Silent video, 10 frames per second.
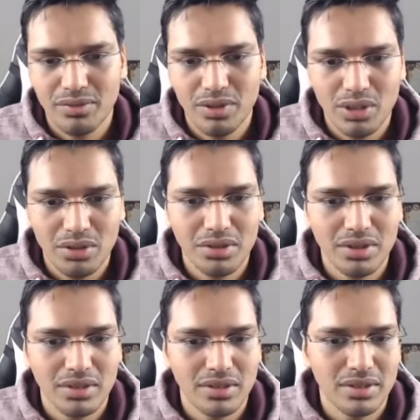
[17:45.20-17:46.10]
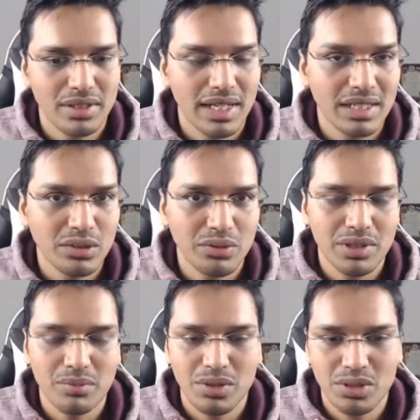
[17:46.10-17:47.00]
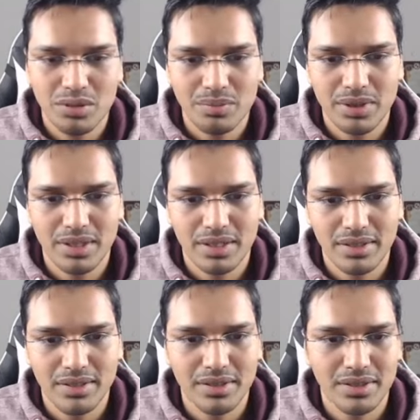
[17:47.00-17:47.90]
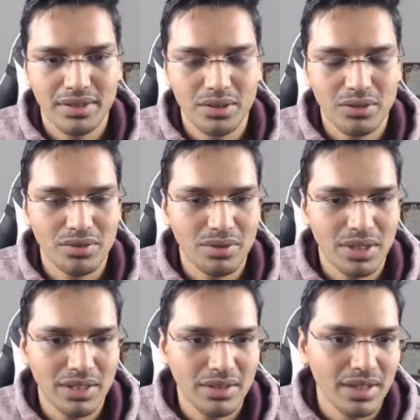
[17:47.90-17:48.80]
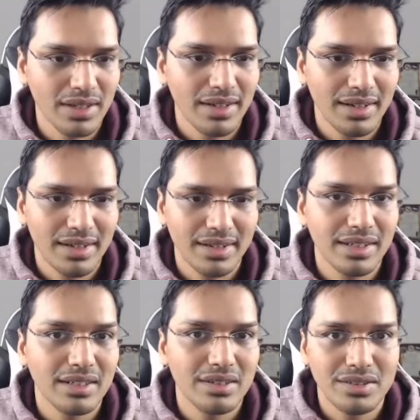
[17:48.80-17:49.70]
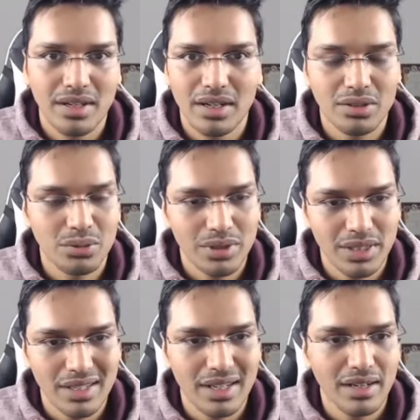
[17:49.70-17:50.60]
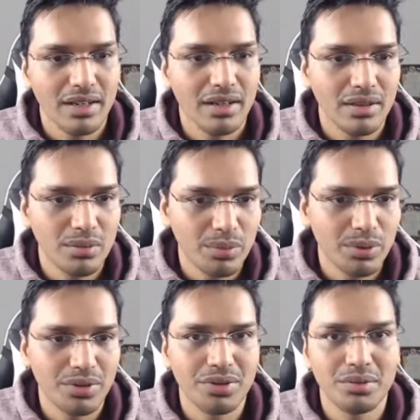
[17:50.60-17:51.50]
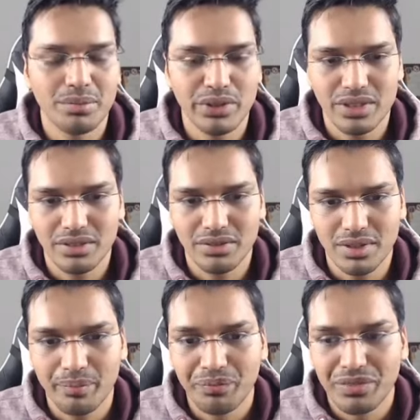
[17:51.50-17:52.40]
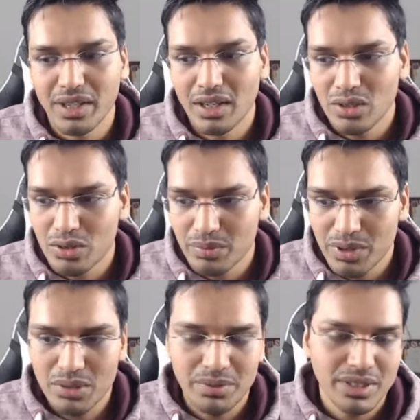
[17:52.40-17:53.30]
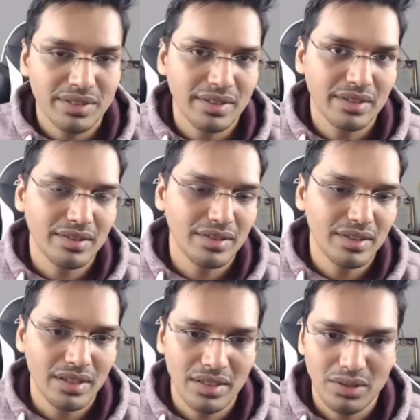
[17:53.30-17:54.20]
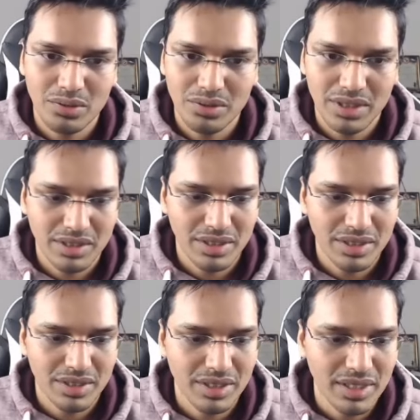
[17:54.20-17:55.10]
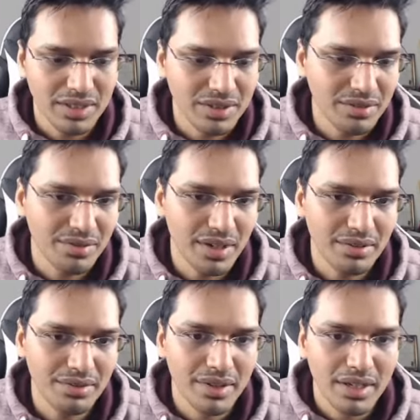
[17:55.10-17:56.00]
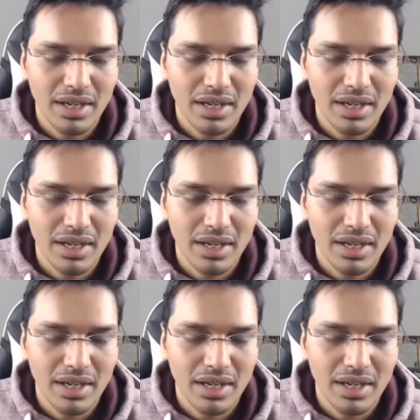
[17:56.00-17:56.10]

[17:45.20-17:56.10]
without the light square bishop of white, it is hard to attack the pawn on b7. So bishop e6, rook d6, king c5.